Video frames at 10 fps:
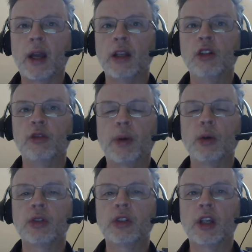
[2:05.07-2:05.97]
and you've
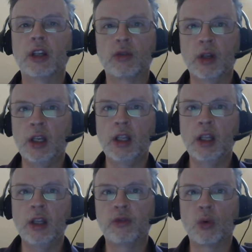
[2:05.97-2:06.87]
posted a
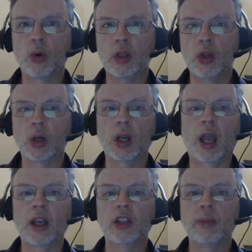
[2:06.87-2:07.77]
greeting for your
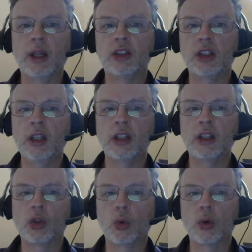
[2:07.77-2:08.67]
classmates in this
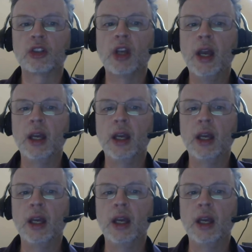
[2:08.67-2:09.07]
course,